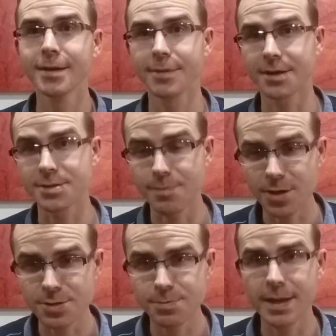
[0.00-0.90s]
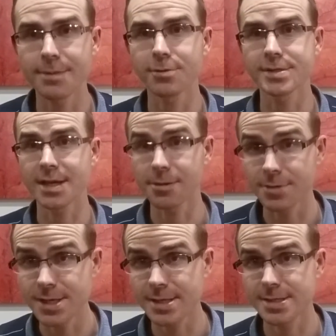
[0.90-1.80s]
because most people tend to
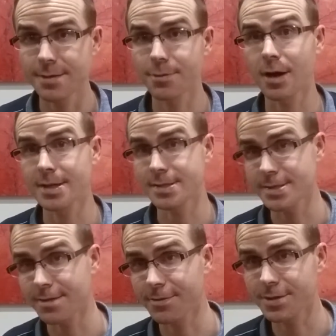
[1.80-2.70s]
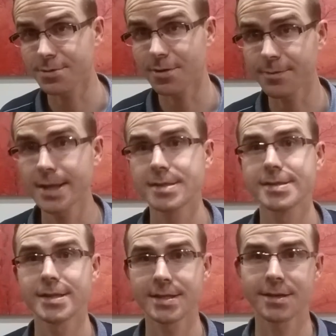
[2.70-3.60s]
adjust their prices every 12 months
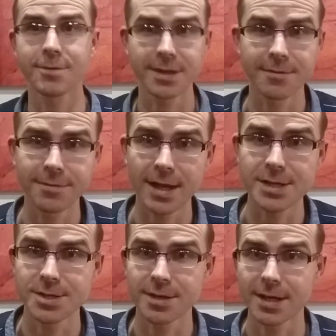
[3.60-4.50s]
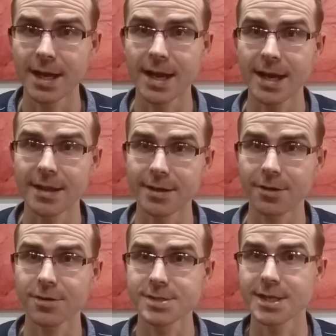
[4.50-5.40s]
to deal with inflation and other
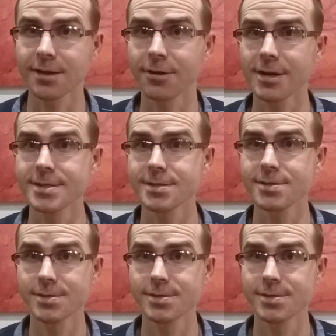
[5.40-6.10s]
cost increases.